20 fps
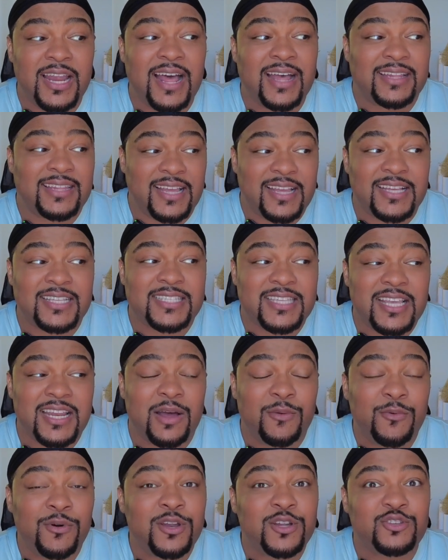Like I said, I
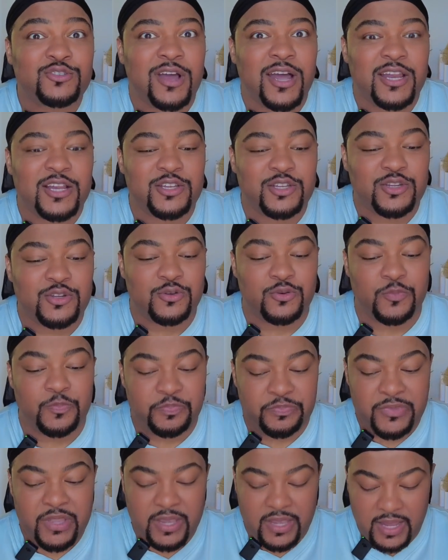want to try to do
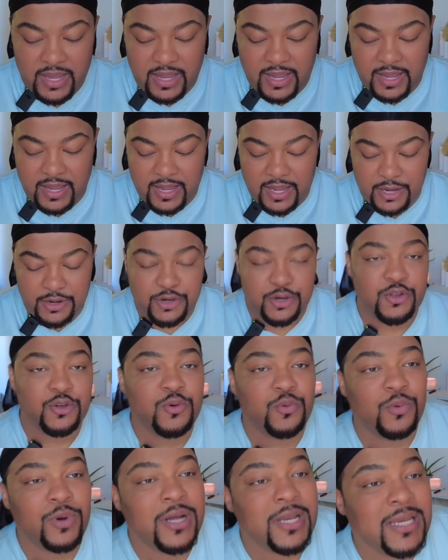a new
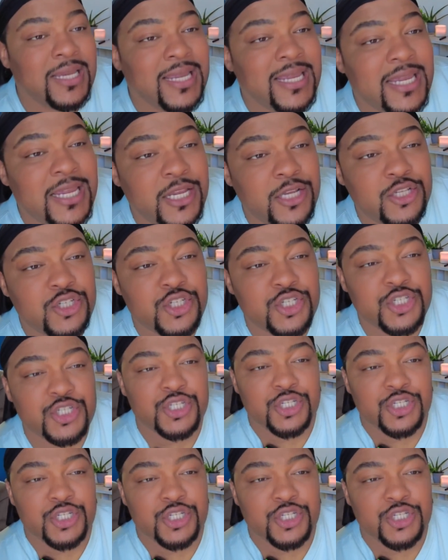one each